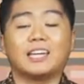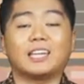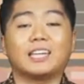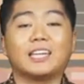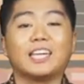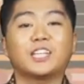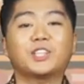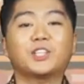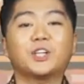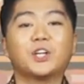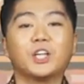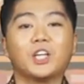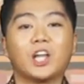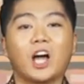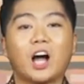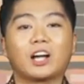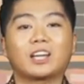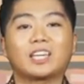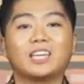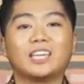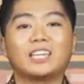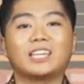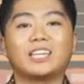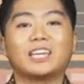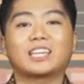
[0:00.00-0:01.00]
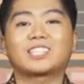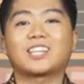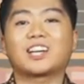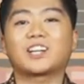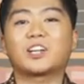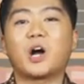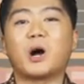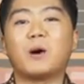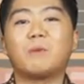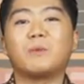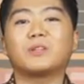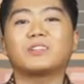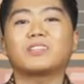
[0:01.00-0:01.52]
Interlocking is a
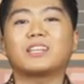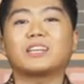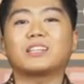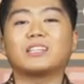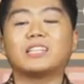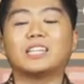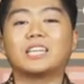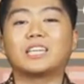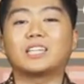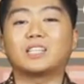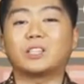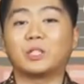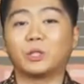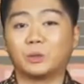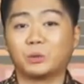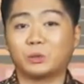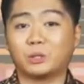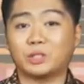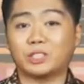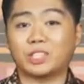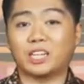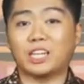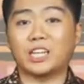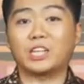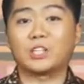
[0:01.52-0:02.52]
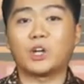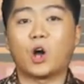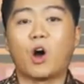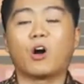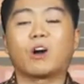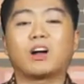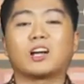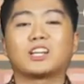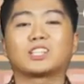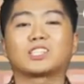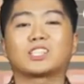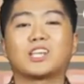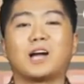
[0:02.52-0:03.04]
common technique used in
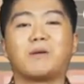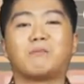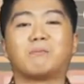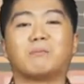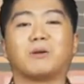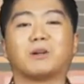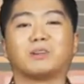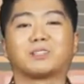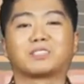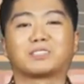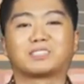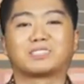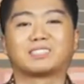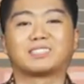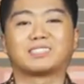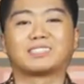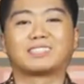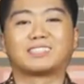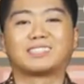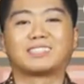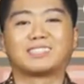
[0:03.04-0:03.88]
gong ensembles.